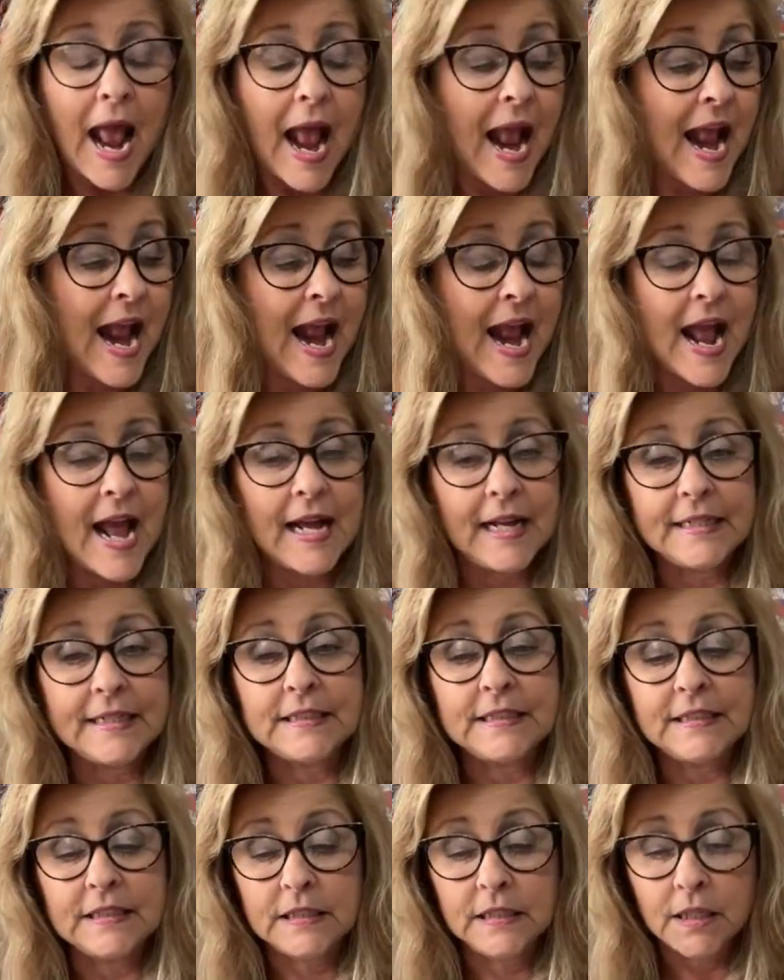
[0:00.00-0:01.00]

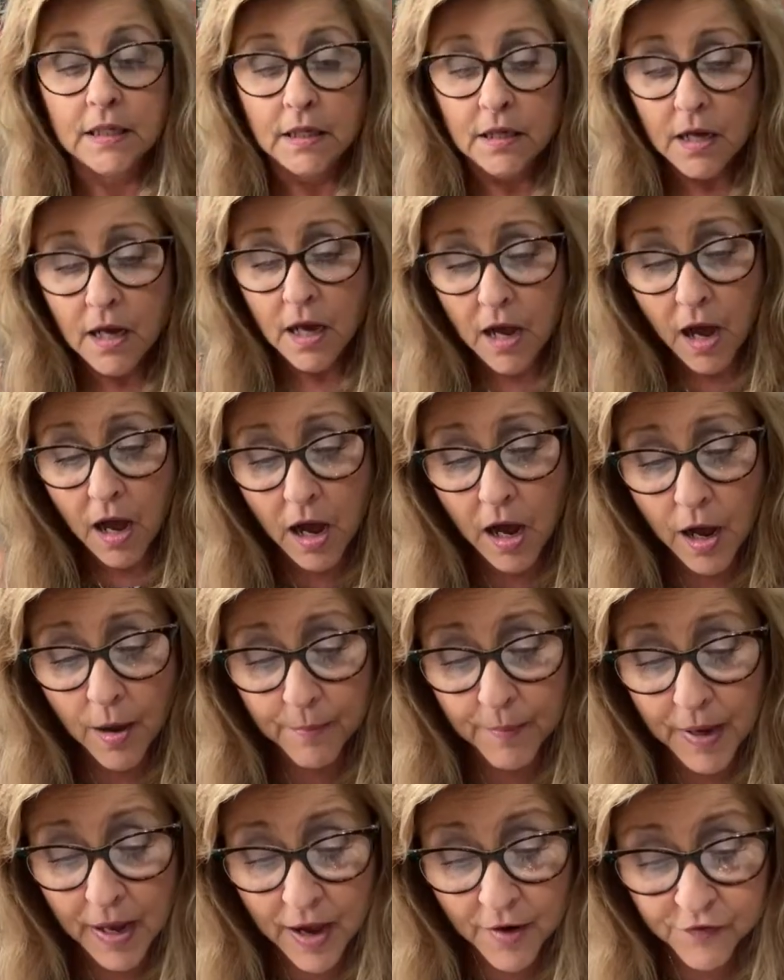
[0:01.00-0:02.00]
and
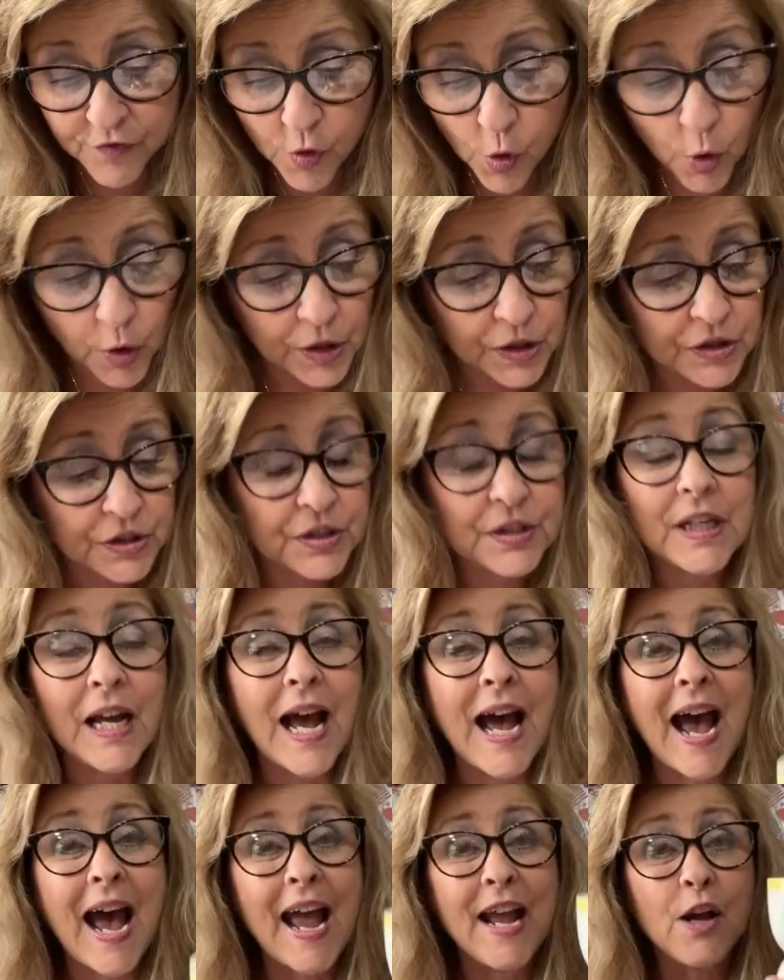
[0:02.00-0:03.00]
um, of course,
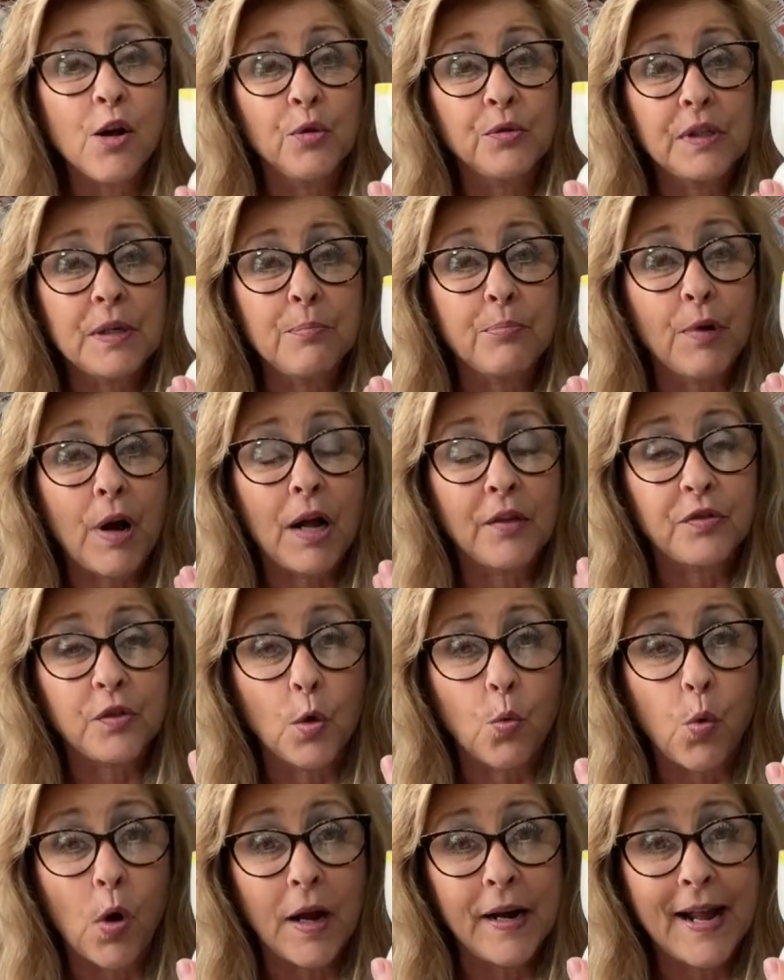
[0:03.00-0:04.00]
I only brought the
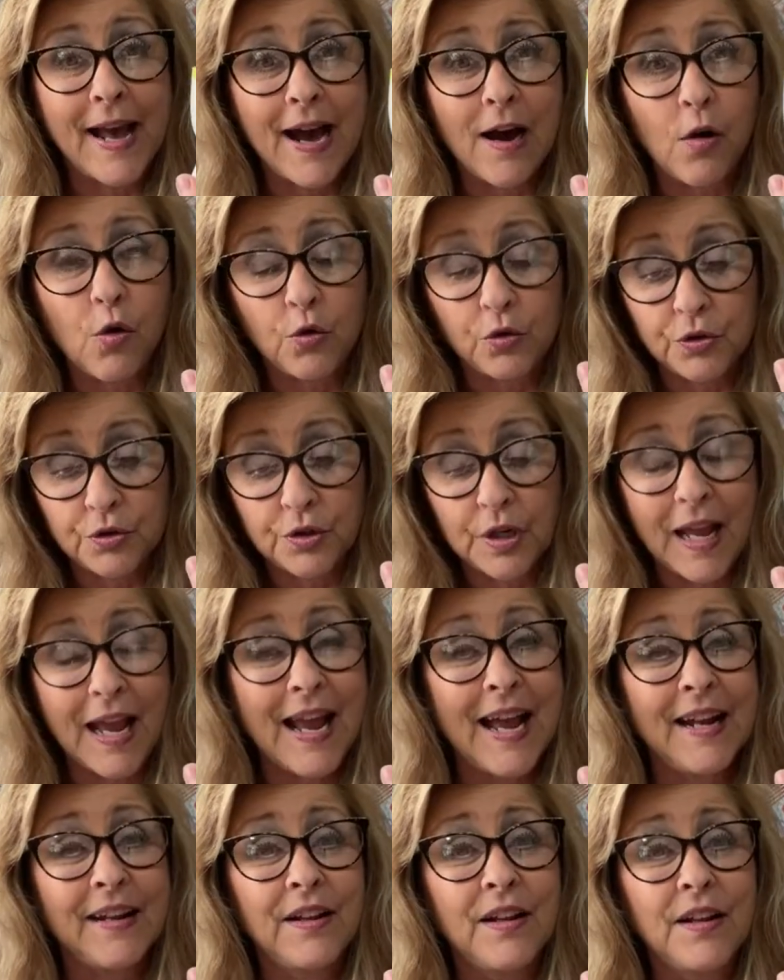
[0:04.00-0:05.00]
one out
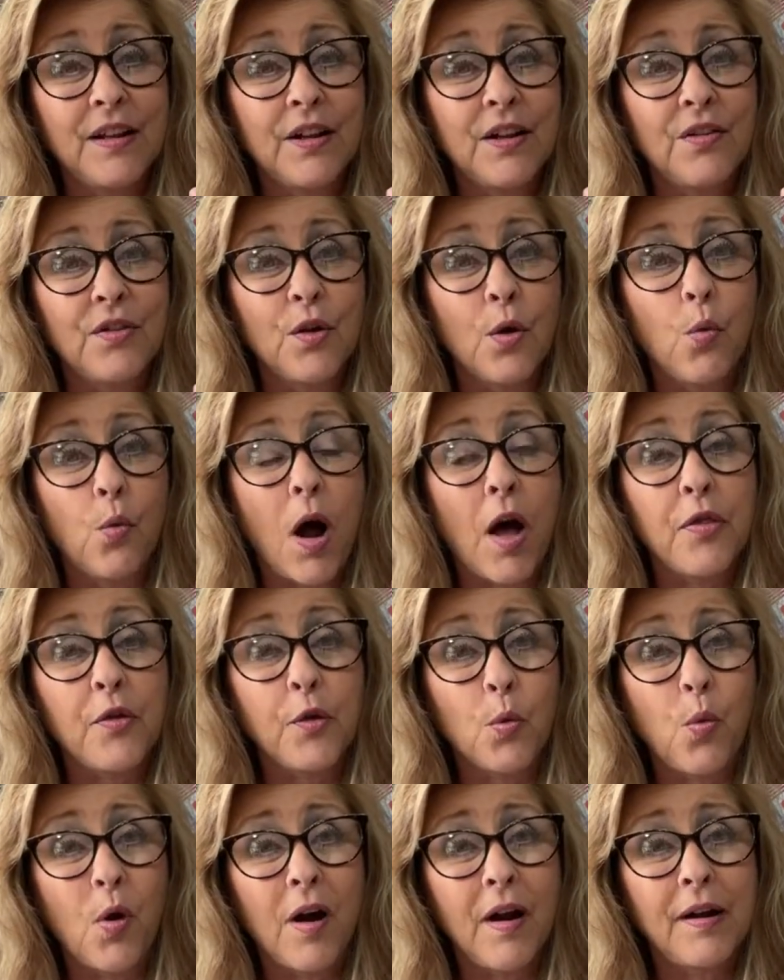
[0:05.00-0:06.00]
and the other
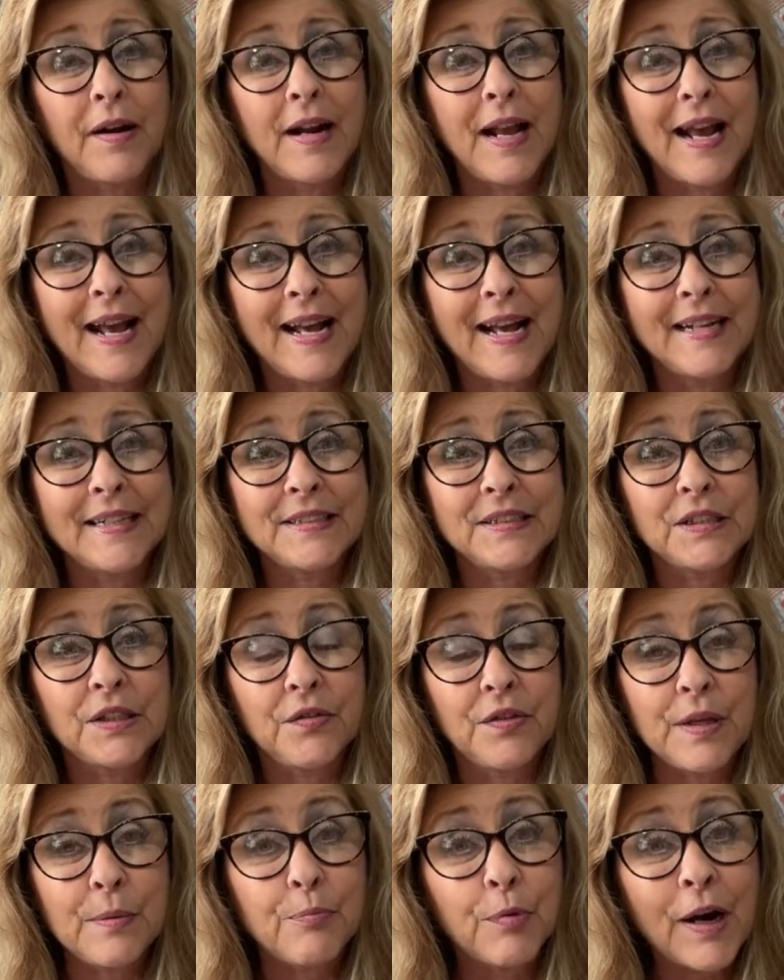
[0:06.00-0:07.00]
one has
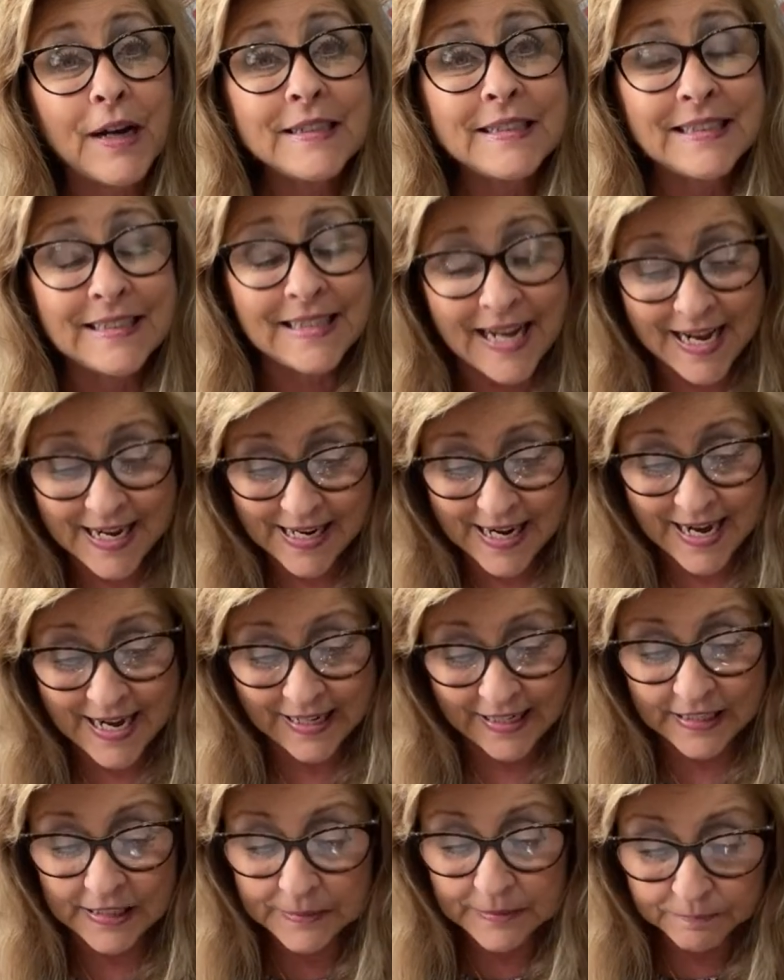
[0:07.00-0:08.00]
the price tag
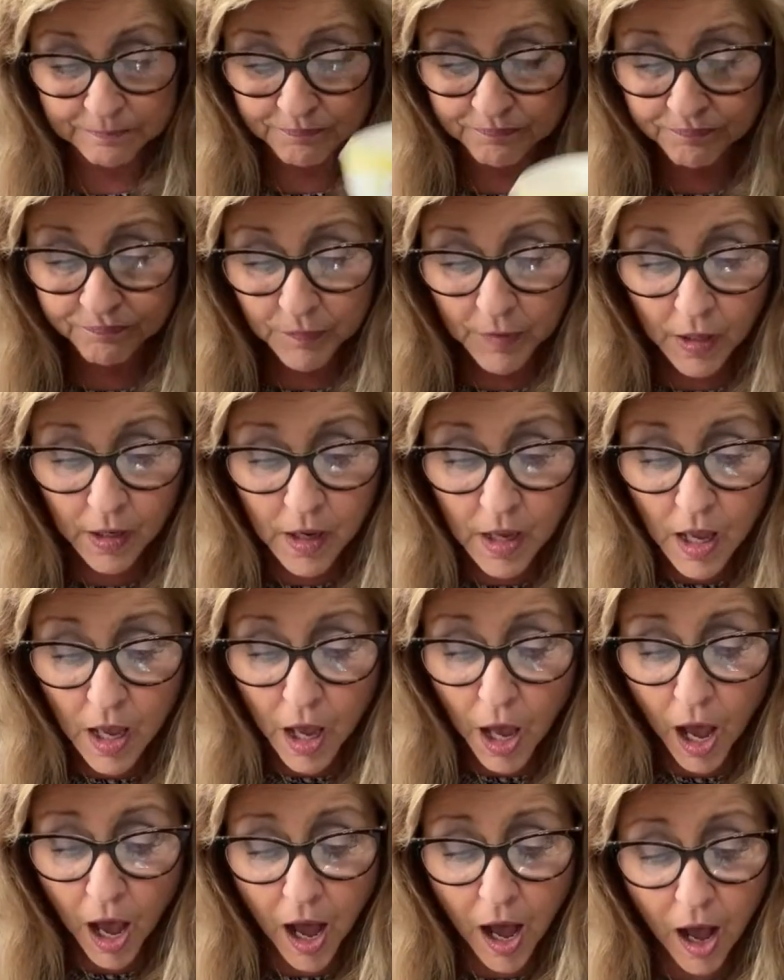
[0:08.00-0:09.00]
on it.
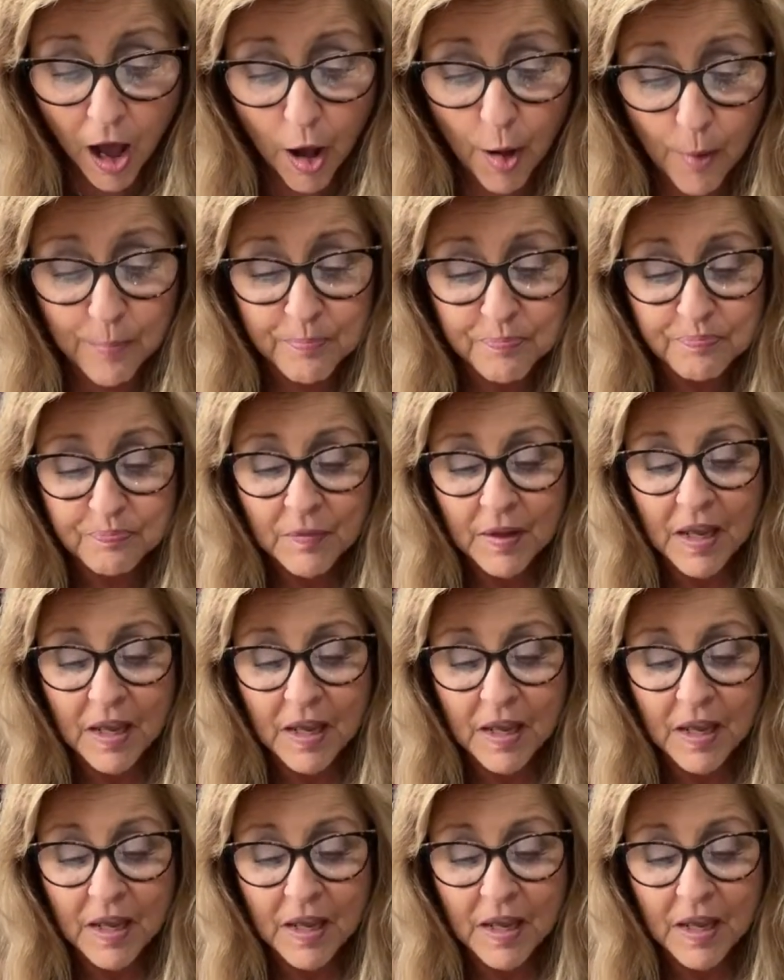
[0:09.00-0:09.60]
Um,